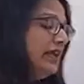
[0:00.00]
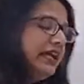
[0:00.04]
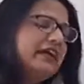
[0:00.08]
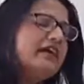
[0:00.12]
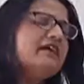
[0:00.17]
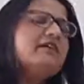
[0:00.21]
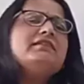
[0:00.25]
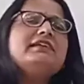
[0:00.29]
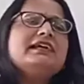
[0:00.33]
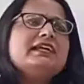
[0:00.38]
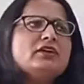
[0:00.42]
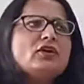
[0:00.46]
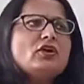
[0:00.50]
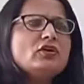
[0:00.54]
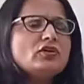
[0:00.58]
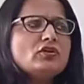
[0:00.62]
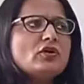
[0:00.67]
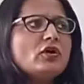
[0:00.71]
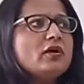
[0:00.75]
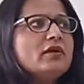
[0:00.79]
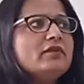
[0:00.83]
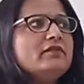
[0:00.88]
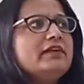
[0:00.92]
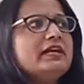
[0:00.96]
Here we are
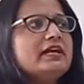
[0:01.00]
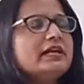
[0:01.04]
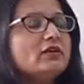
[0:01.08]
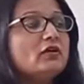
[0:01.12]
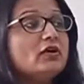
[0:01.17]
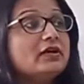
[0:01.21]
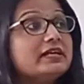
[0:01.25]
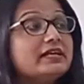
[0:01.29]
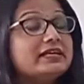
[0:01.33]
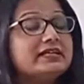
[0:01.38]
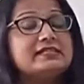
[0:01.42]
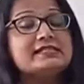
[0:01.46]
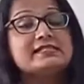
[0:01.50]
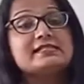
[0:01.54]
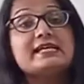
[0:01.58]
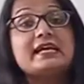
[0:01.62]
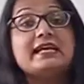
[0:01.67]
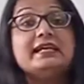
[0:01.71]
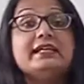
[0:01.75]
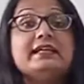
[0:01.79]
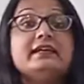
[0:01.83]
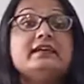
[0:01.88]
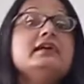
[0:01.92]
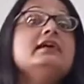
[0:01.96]
not
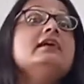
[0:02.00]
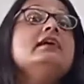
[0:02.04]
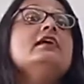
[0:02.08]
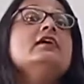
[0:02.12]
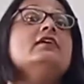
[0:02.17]
understanding